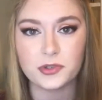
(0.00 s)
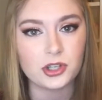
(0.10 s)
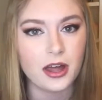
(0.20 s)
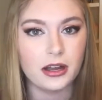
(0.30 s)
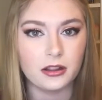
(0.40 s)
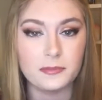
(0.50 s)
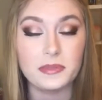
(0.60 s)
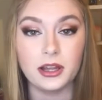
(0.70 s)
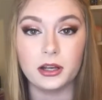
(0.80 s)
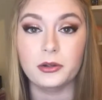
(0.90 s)
which a lot
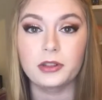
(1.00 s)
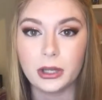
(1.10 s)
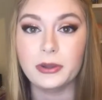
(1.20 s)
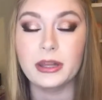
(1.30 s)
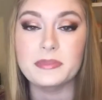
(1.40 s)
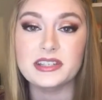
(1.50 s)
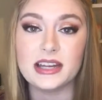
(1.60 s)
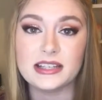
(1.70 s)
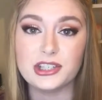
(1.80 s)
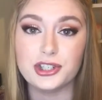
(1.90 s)
of liquid
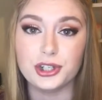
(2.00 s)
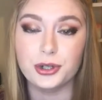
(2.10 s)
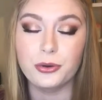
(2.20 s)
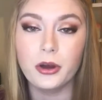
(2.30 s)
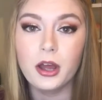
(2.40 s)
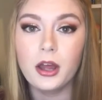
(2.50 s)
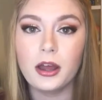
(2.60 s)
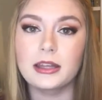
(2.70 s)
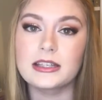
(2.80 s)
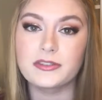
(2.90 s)
lipsticks do,
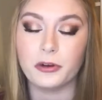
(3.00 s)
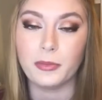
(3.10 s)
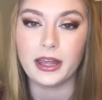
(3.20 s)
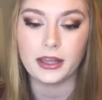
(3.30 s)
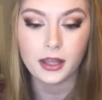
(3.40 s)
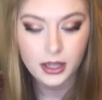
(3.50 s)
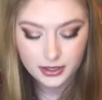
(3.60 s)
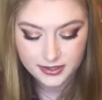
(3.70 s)
at least for me.